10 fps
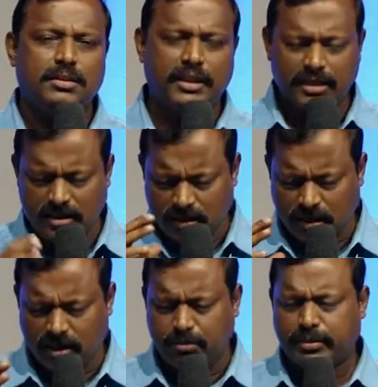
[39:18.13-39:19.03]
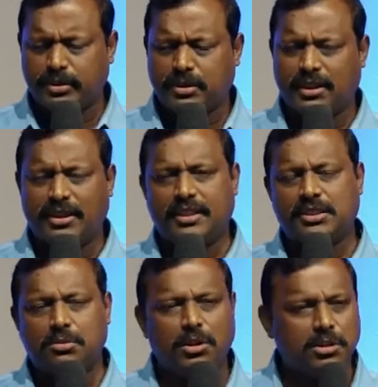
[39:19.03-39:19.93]
He is in the depression, he
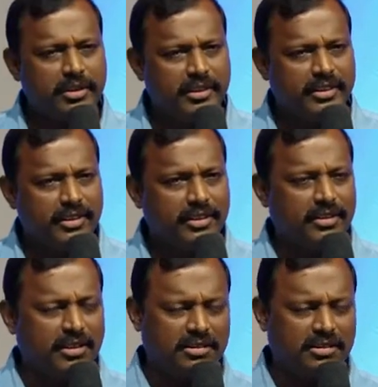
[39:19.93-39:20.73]
doesn't want to eat anything.